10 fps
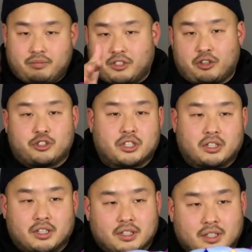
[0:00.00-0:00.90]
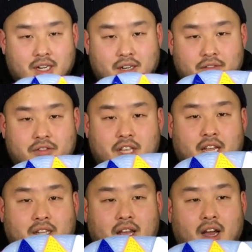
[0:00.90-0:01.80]
surgically kind of
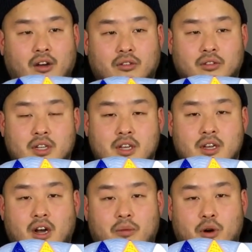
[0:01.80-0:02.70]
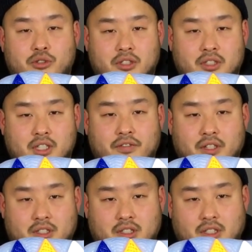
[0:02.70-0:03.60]
take down opposing
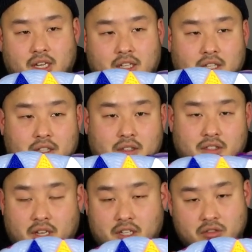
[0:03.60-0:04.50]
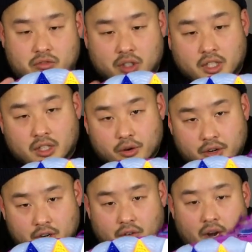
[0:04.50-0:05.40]
defenses, and he stays really low to
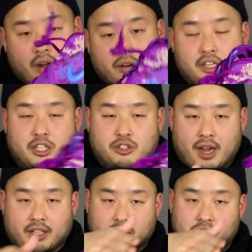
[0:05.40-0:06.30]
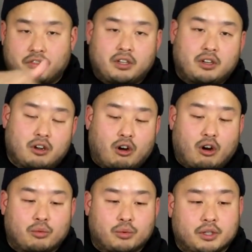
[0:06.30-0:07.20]
the ground. He drags his feet under
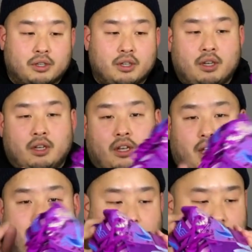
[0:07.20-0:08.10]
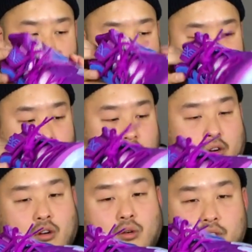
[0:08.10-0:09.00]
hardwood, and his feet
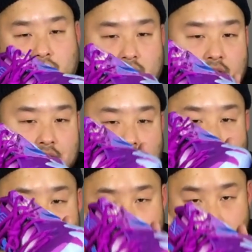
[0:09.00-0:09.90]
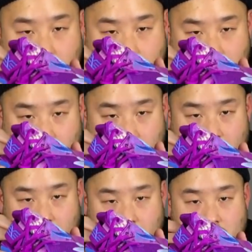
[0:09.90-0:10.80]
are always in this
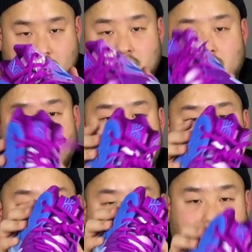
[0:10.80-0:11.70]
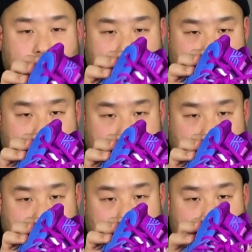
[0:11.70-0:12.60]
position, or in this
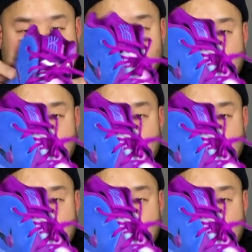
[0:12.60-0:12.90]
position,